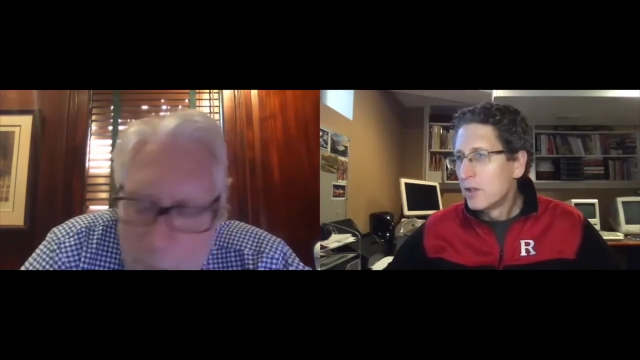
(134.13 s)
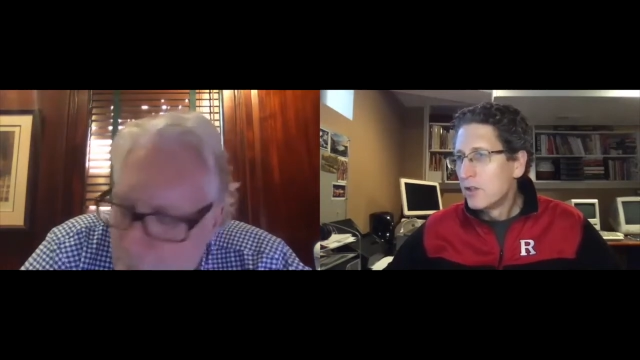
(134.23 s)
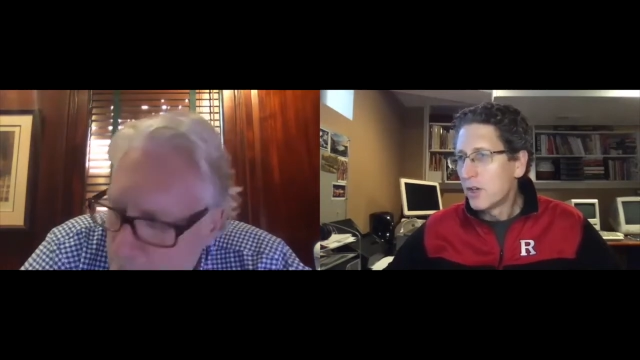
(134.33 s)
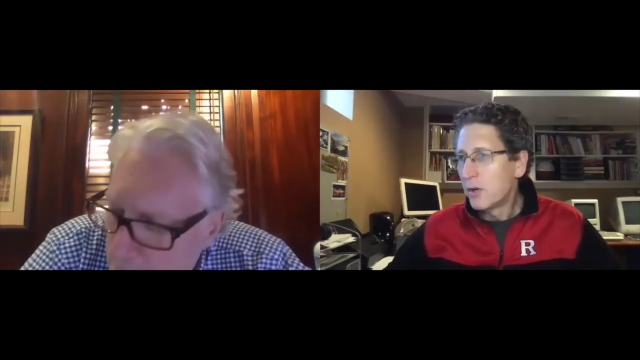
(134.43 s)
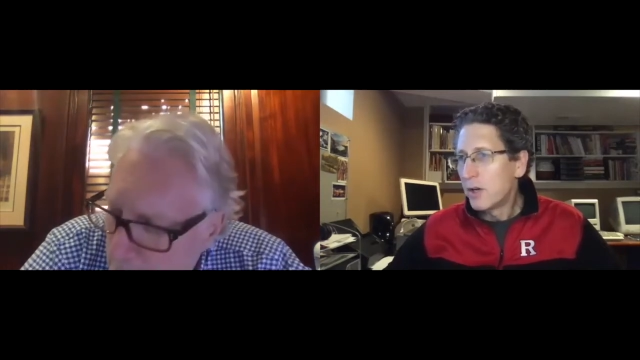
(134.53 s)

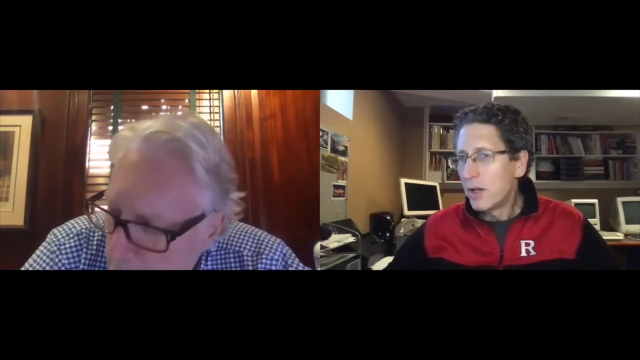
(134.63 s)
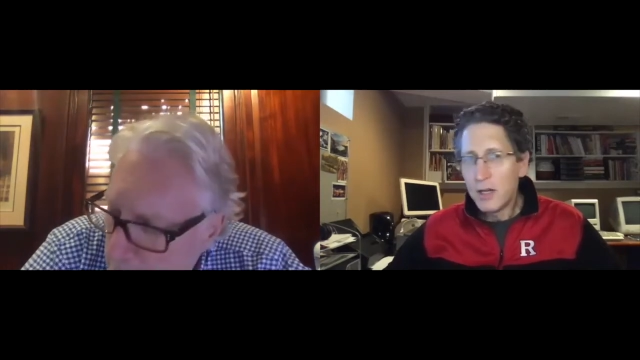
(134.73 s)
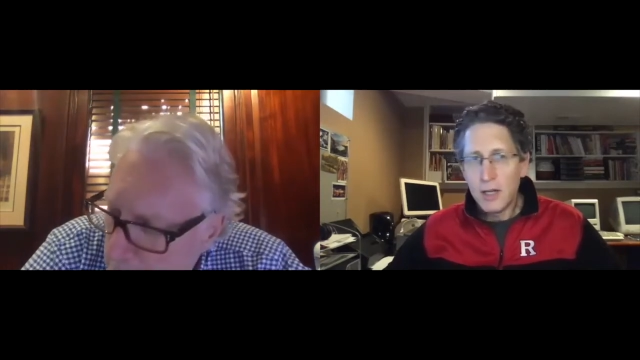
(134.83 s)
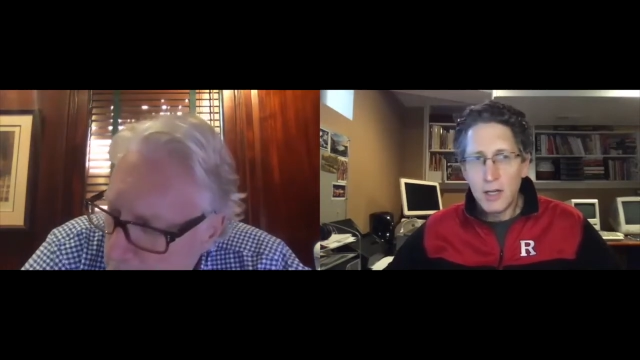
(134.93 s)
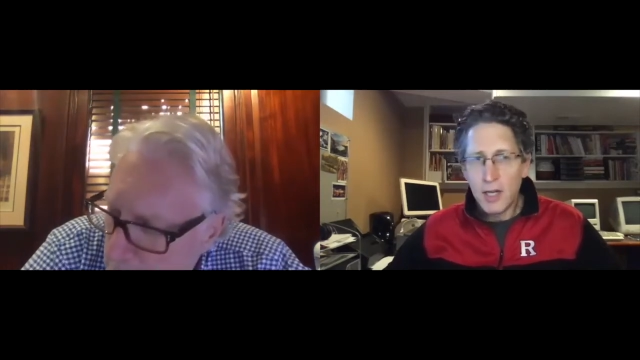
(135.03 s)
So
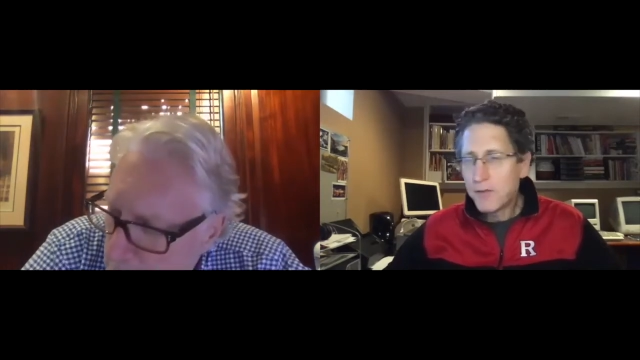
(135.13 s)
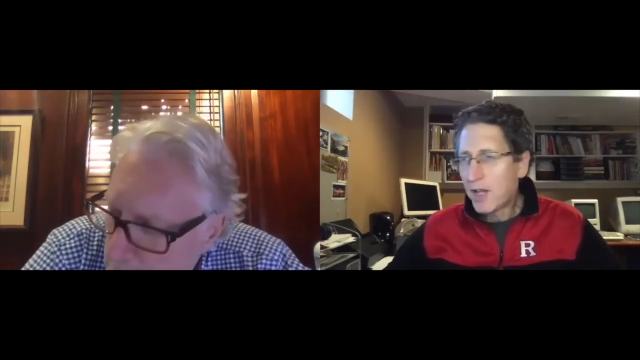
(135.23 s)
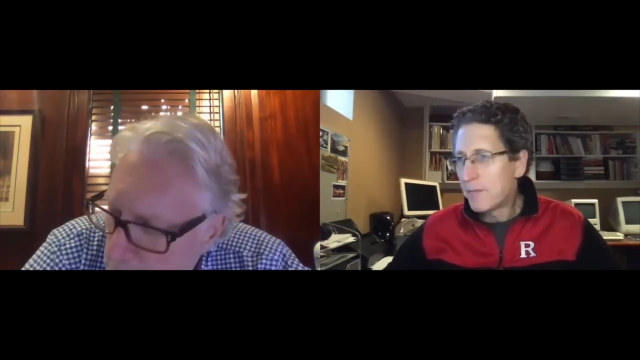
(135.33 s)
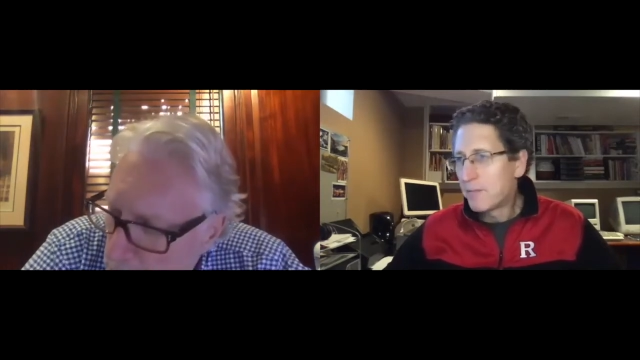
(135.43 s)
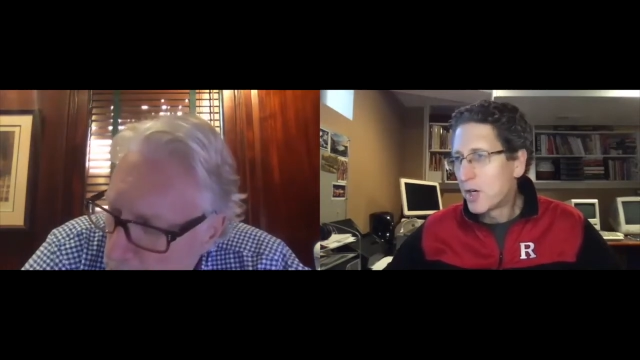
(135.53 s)
I've
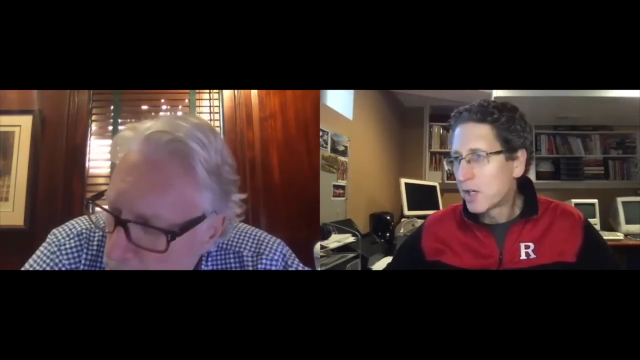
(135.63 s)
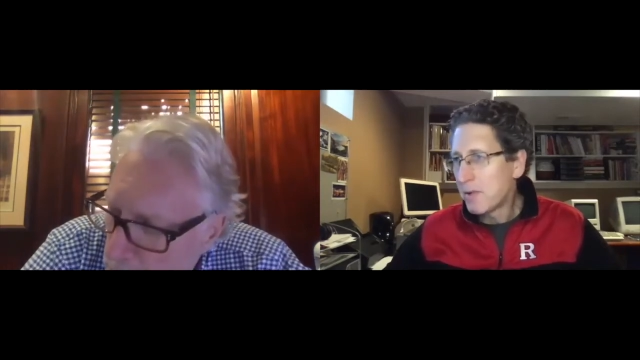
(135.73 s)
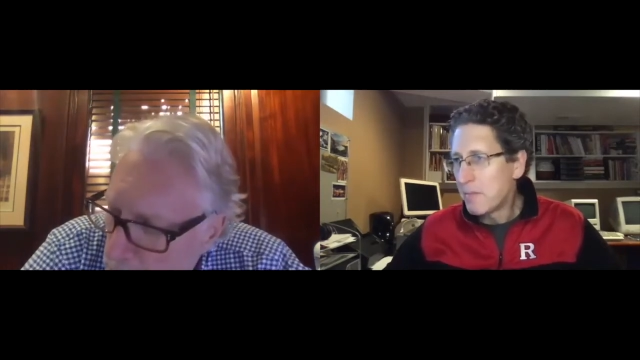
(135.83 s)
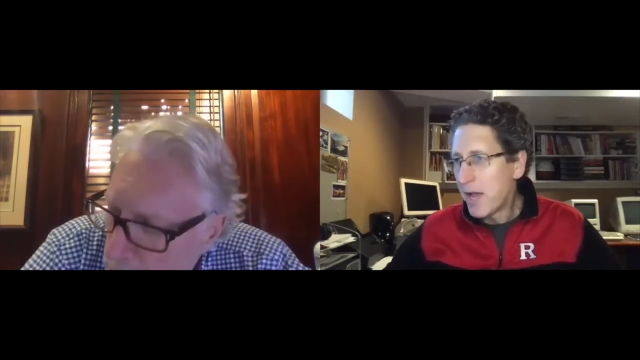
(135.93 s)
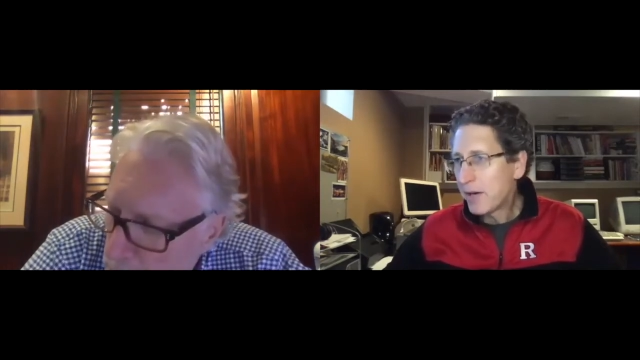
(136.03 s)
got a
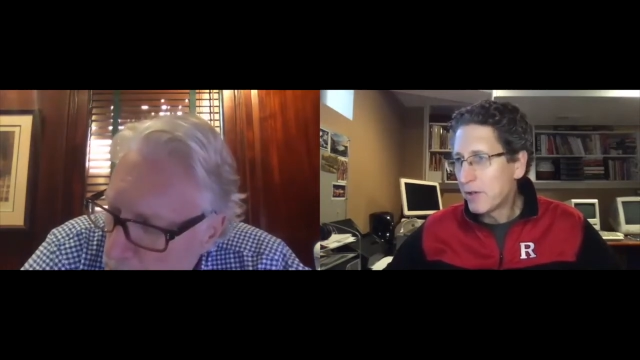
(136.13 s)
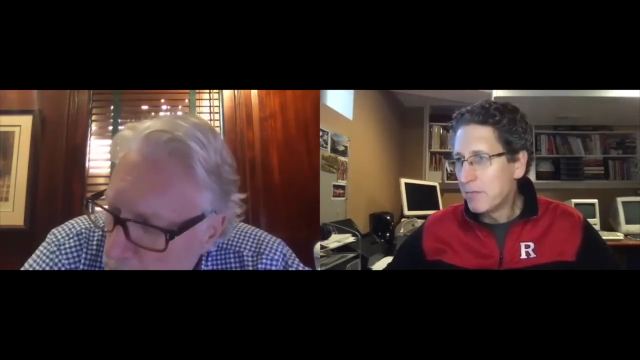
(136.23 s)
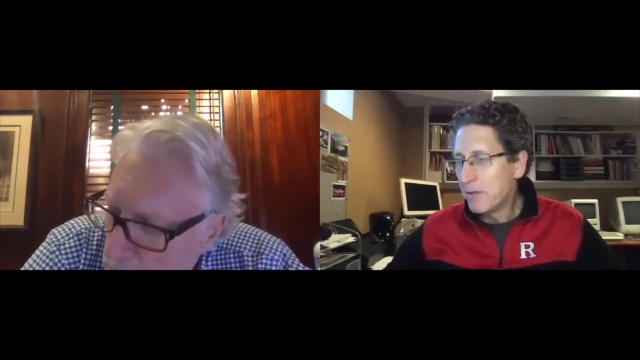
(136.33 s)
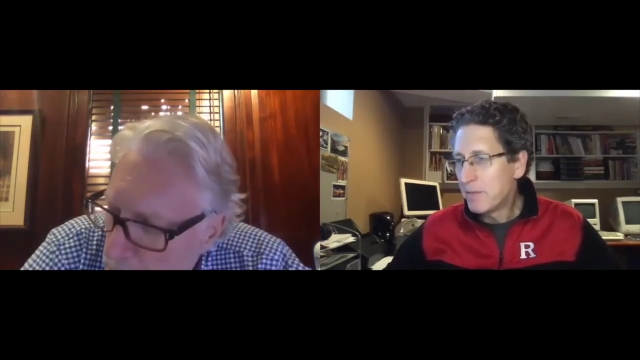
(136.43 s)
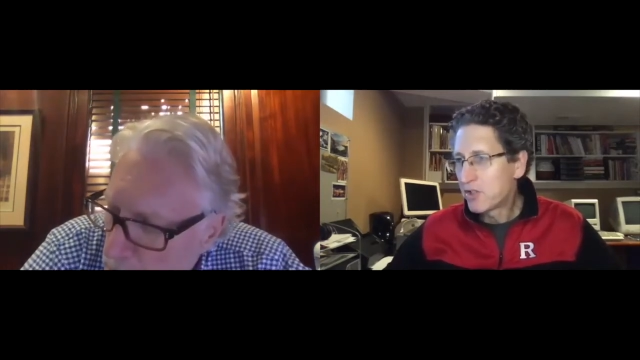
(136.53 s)
programming background,
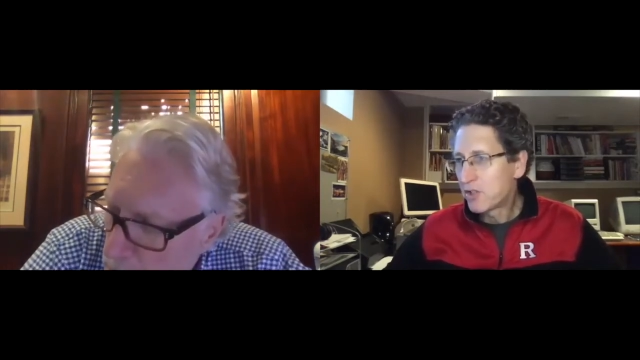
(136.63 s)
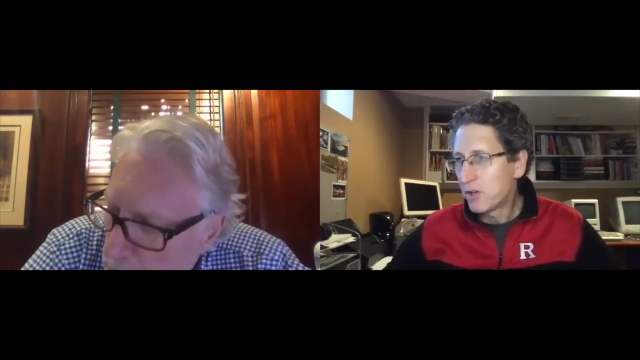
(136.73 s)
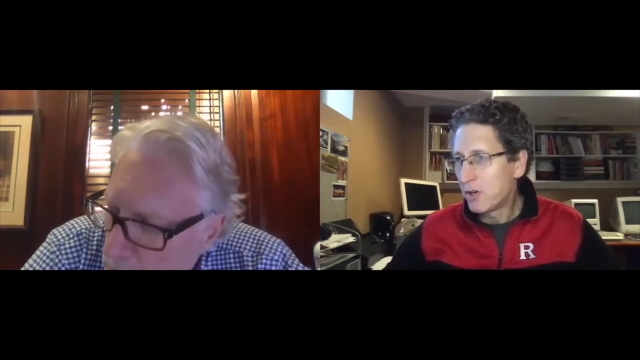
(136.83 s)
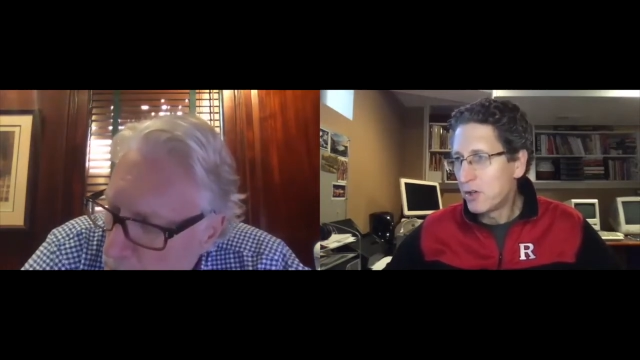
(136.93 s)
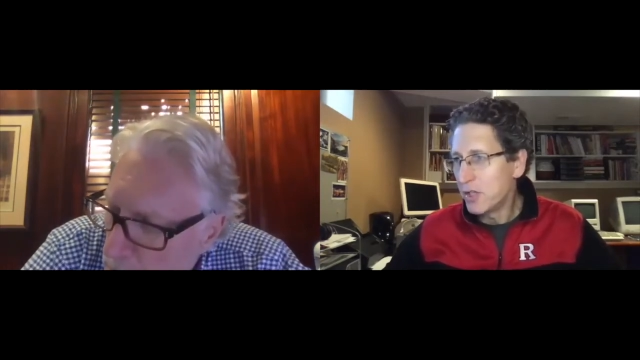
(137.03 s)
but I'm not
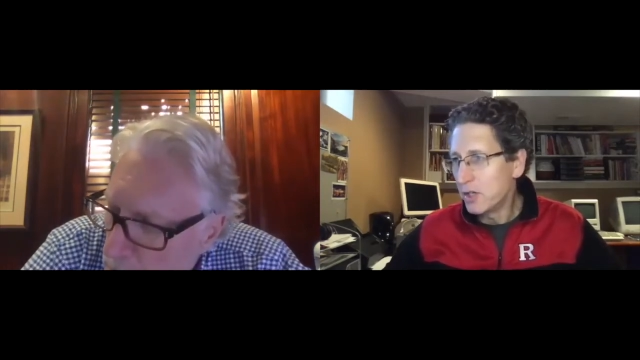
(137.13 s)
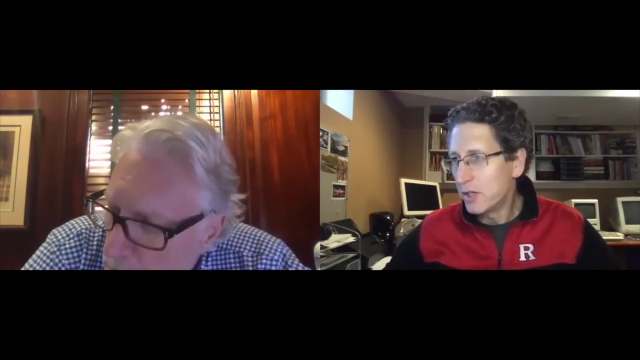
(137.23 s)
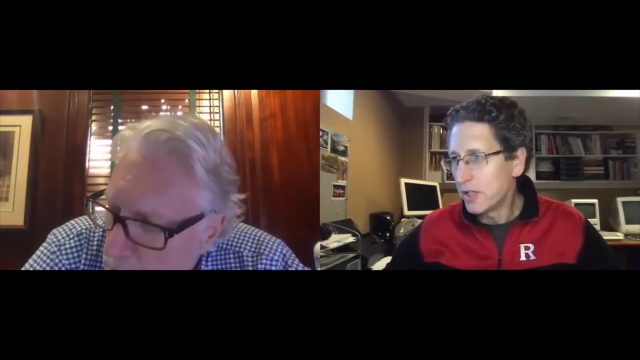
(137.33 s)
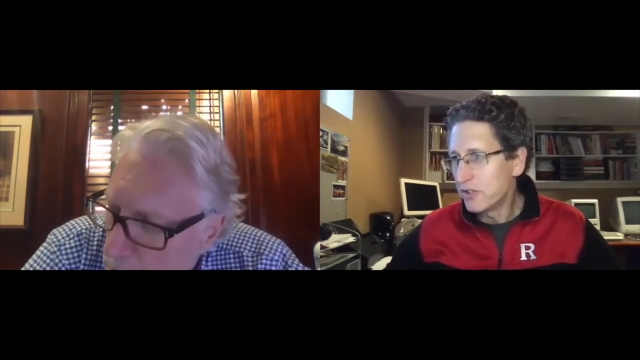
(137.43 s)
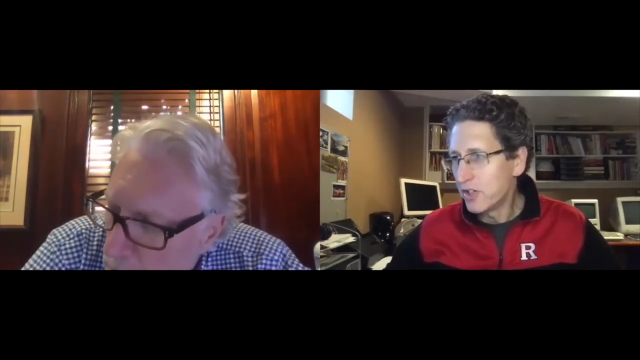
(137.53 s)
sure all the
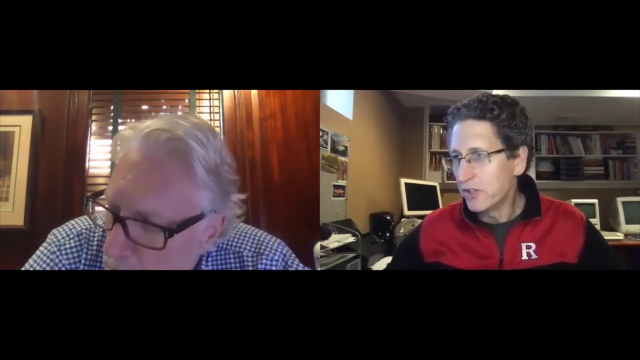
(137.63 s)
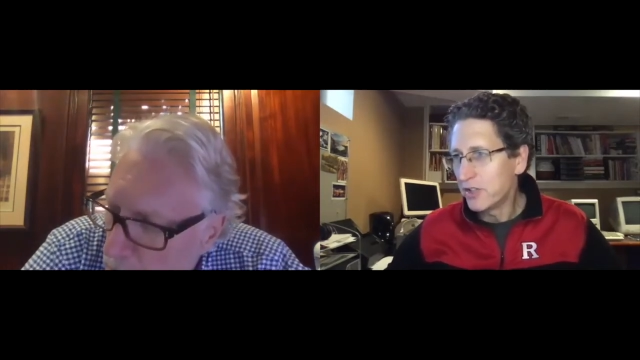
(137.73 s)
audience does.